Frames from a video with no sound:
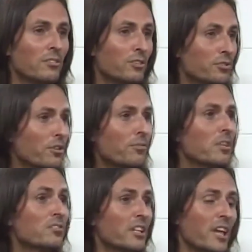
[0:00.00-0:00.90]
The truth
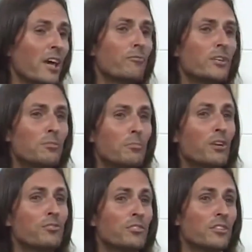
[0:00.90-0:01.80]
is that every
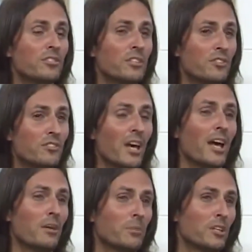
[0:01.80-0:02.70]
emotion that's in
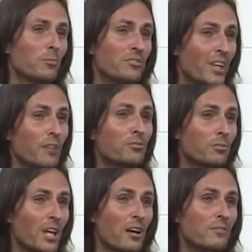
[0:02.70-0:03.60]
disharmony with
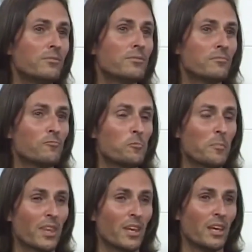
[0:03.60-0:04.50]
natural love,
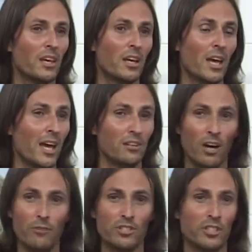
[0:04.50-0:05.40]

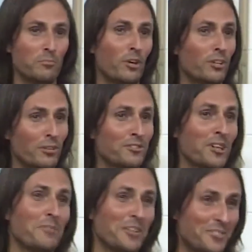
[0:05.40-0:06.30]
and obviously murdering
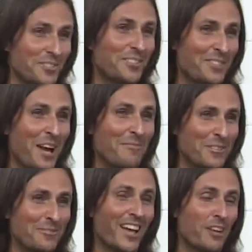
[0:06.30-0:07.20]
someone is in
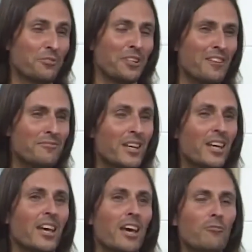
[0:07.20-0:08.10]
disharmony with natural love,
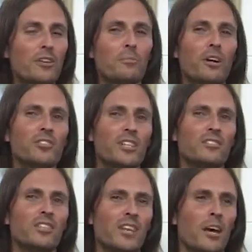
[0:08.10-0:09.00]
every emotion
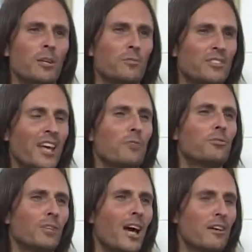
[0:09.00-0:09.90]
in disharmony with
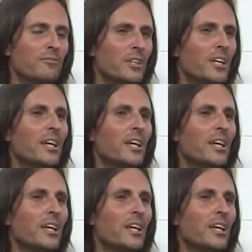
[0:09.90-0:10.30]
natural love